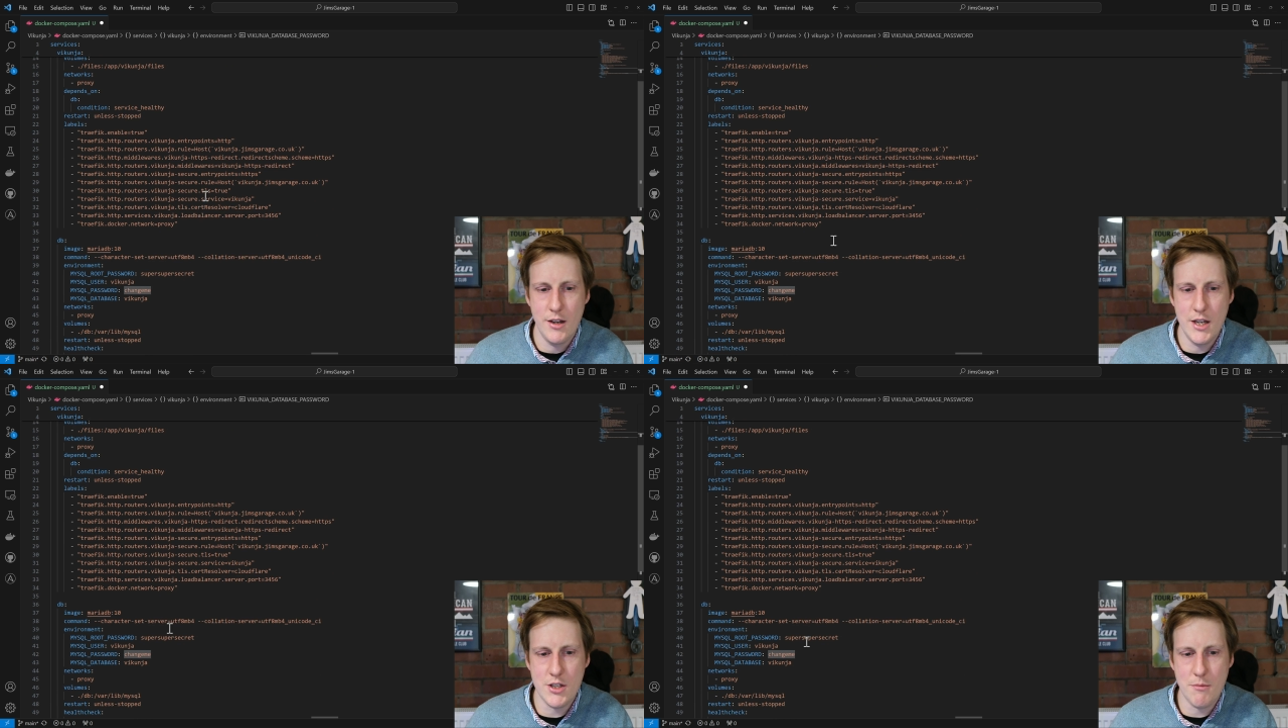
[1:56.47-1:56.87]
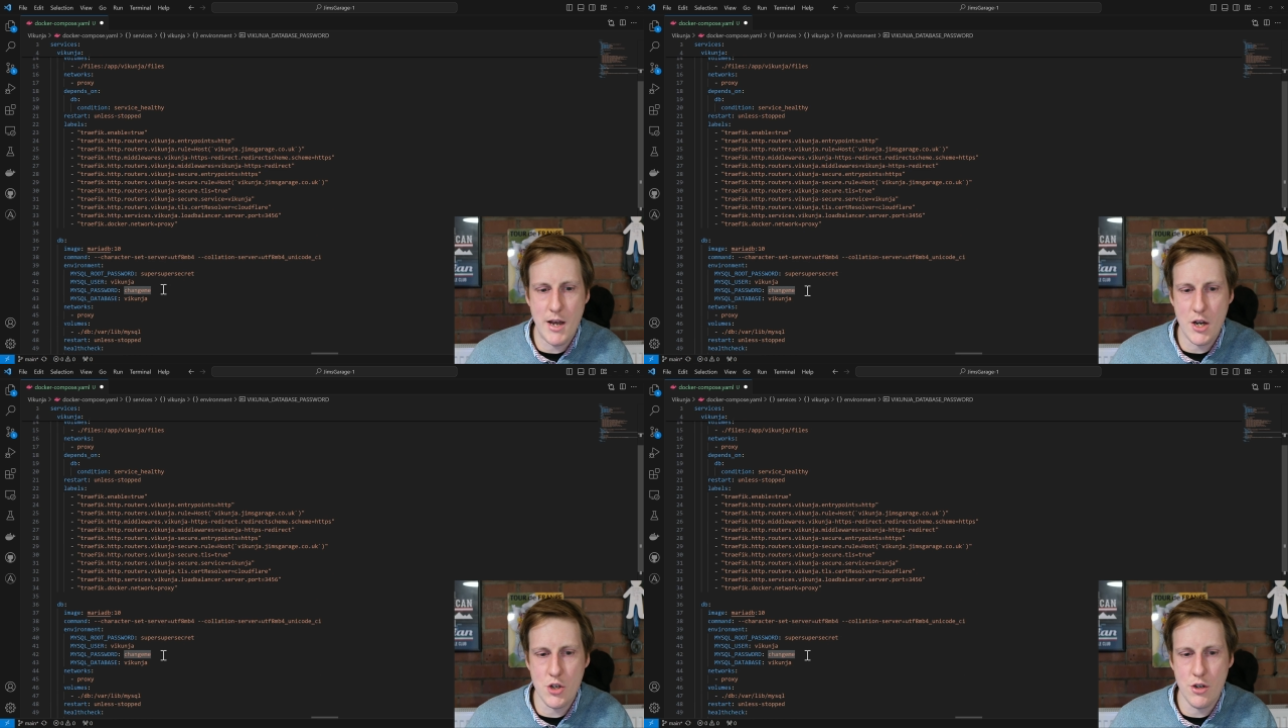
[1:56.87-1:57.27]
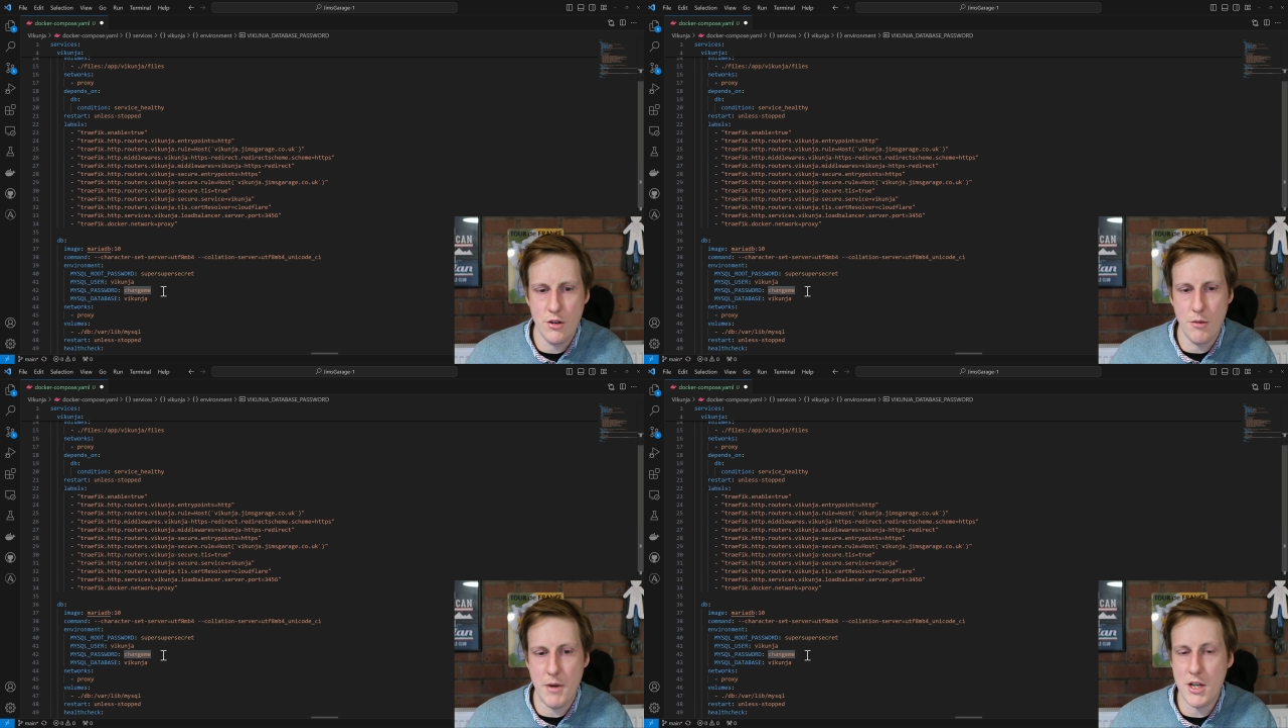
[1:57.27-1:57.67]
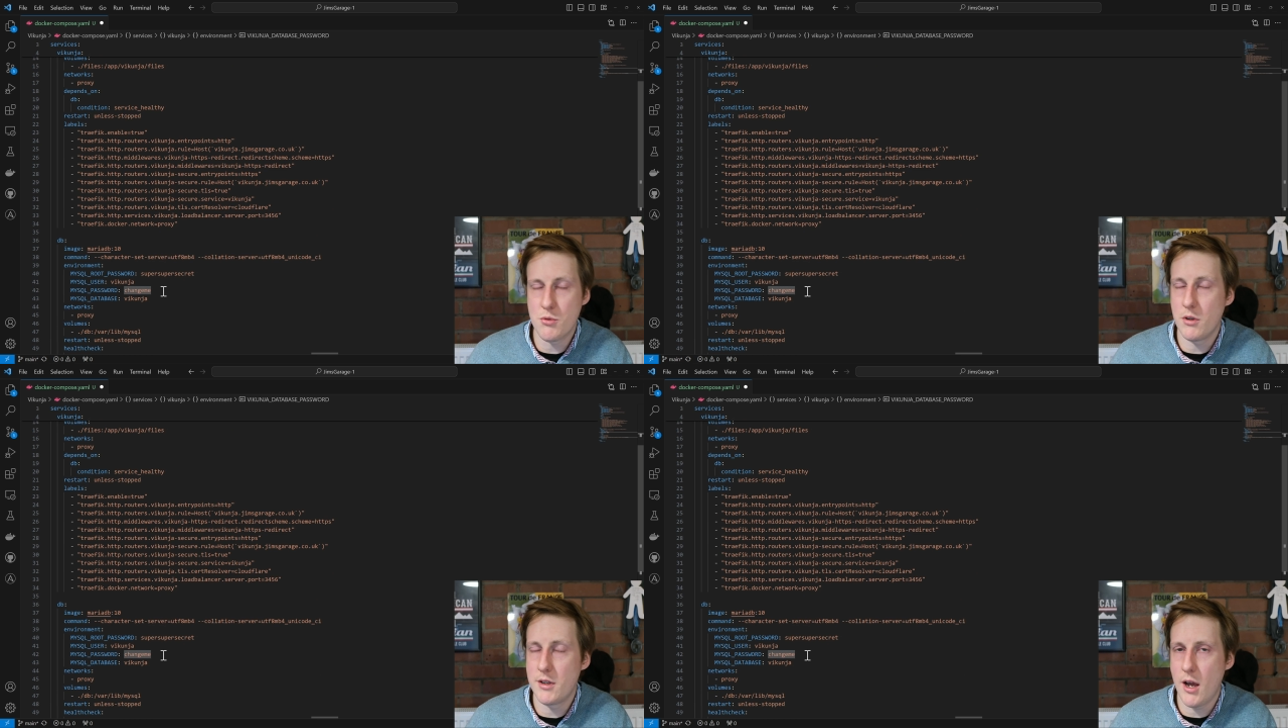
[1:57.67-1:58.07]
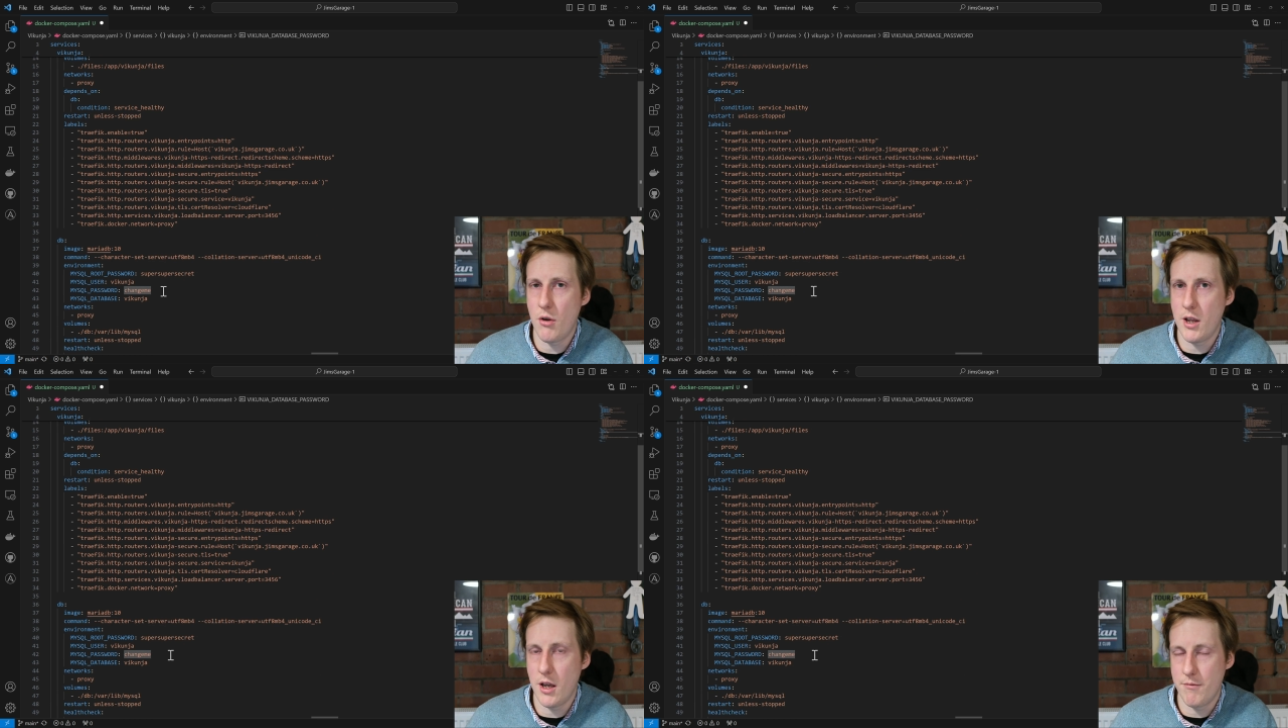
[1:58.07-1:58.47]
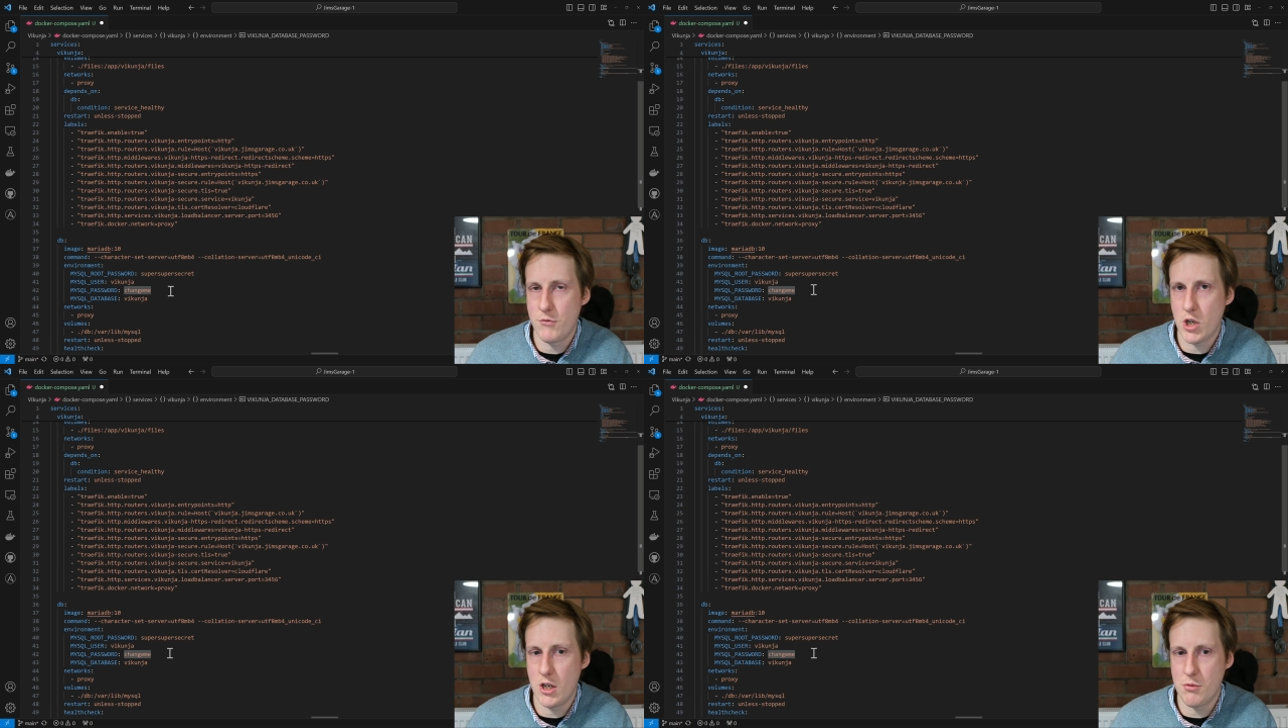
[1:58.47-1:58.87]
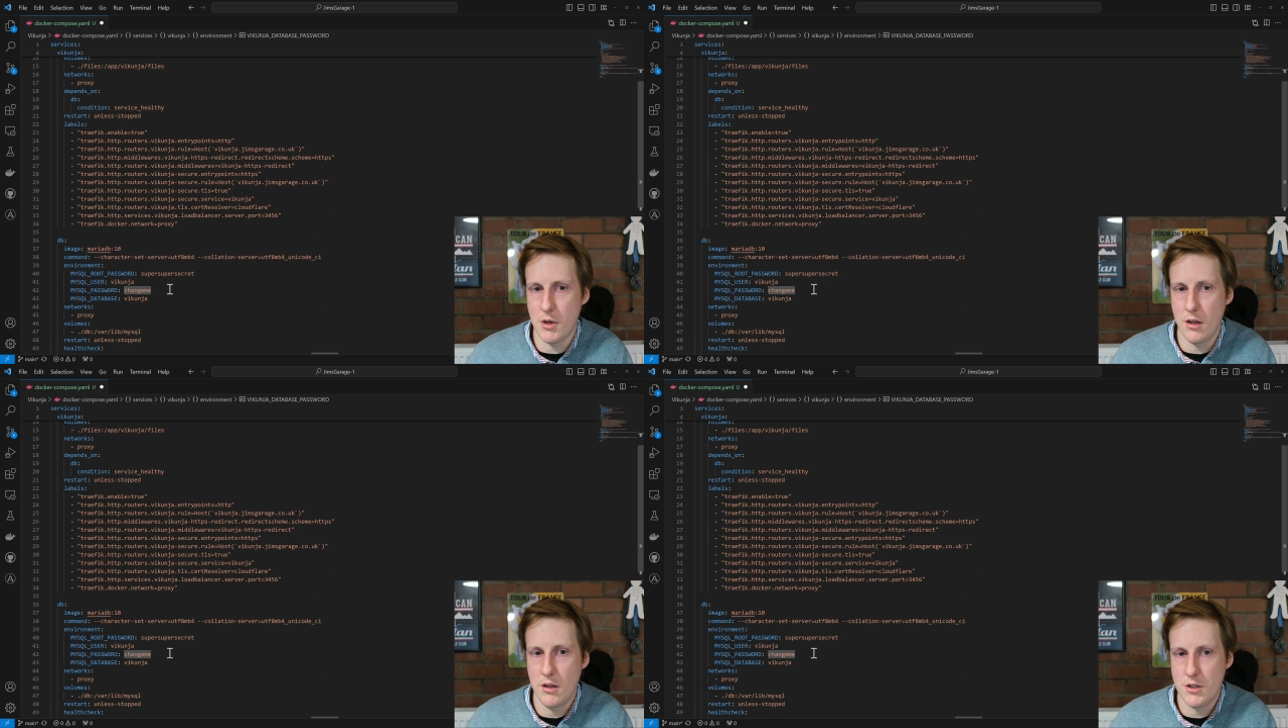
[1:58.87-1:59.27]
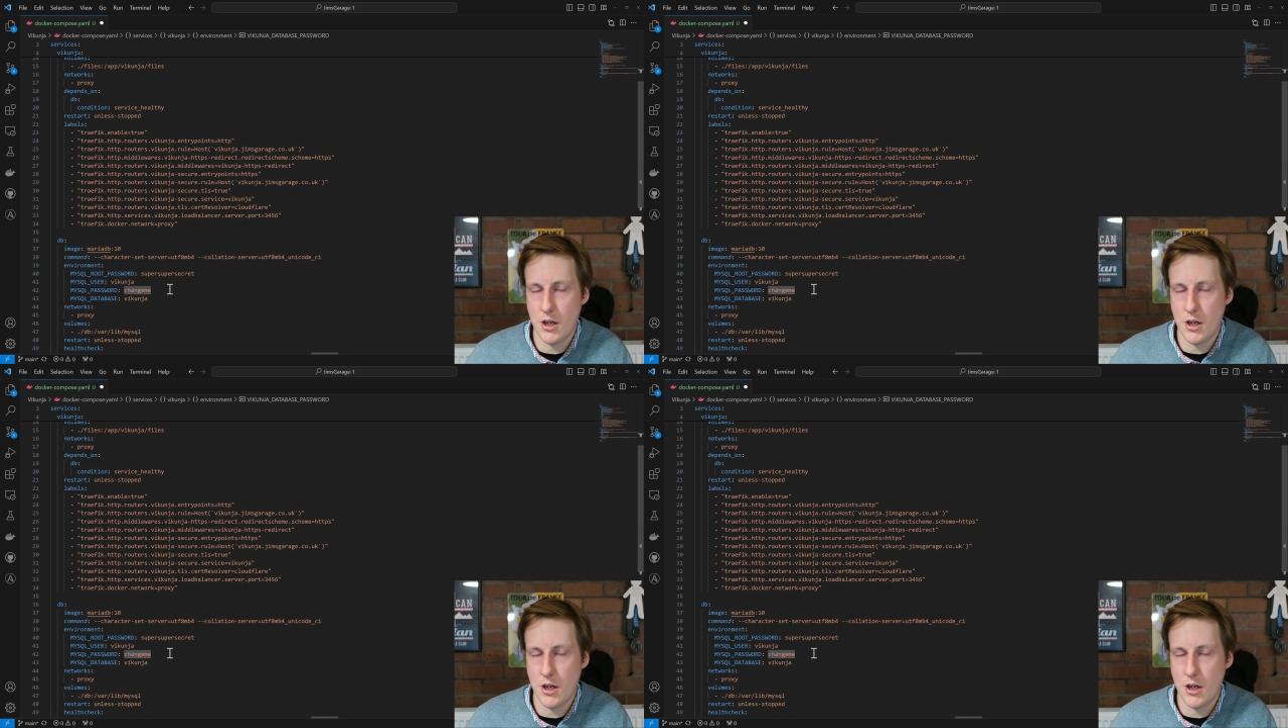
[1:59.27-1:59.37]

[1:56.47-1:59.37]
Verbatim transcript: needs to match the password down here, change me.